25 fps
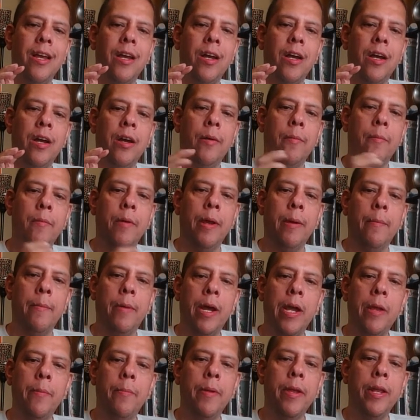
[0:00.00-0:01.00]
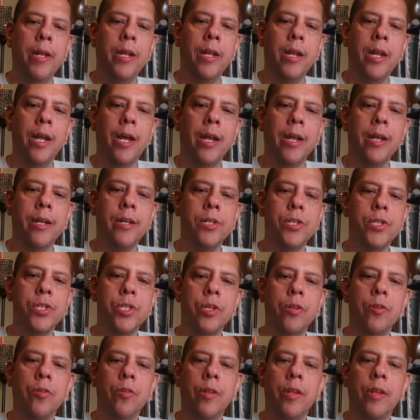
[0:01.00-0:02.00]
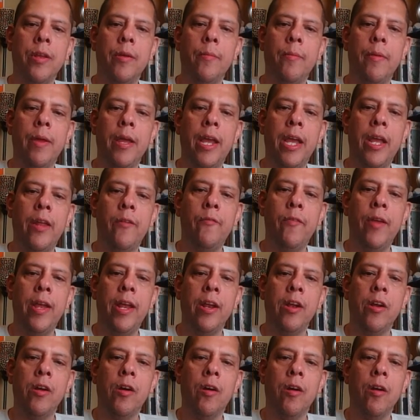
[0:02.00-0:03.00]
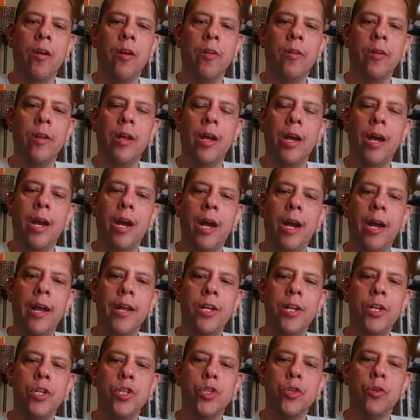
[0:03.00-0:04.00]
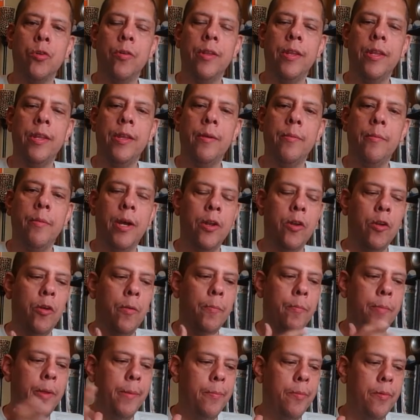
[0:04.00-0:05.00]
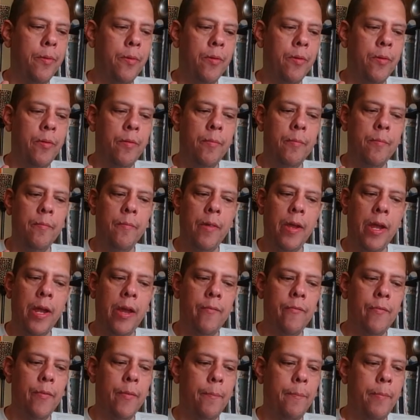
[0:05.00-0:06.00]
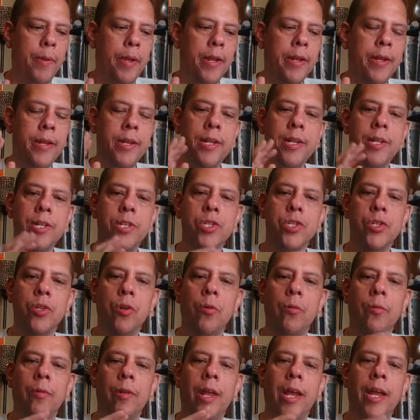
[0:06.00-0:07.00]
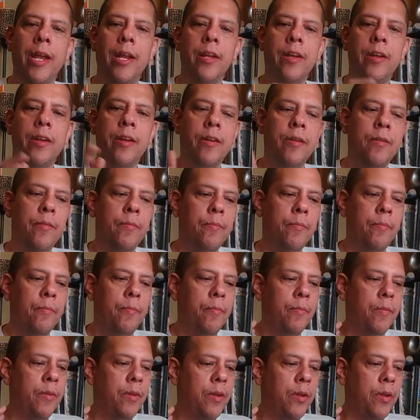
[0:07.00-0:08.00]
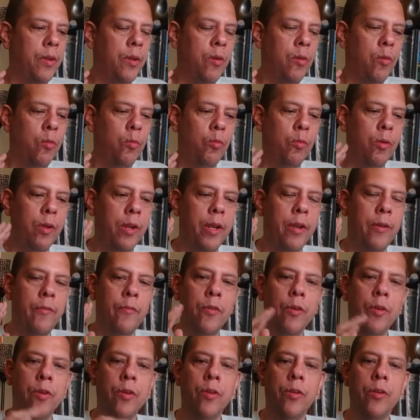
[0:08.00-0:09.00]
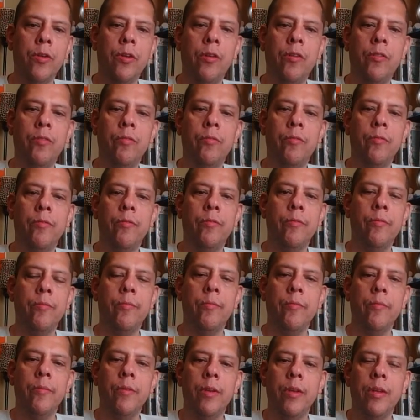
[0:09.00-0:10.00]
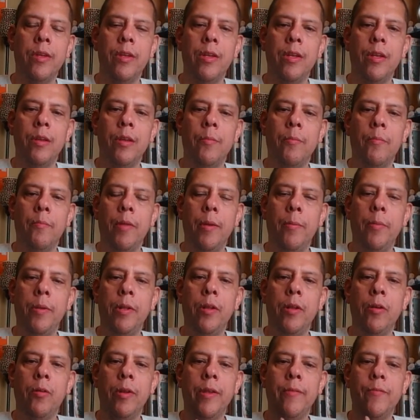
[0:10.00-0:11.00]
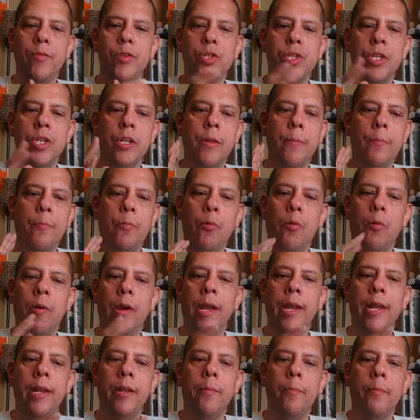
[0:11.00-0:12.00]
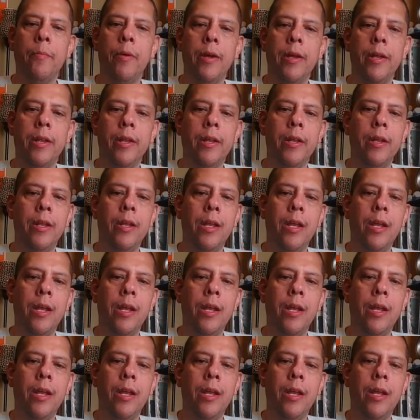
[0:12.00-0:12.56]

Um, in my opinion, I consider them avant-garde I enjoy them. I know people have opinions, don't like them, whatever, don't maybe don't even see the point, but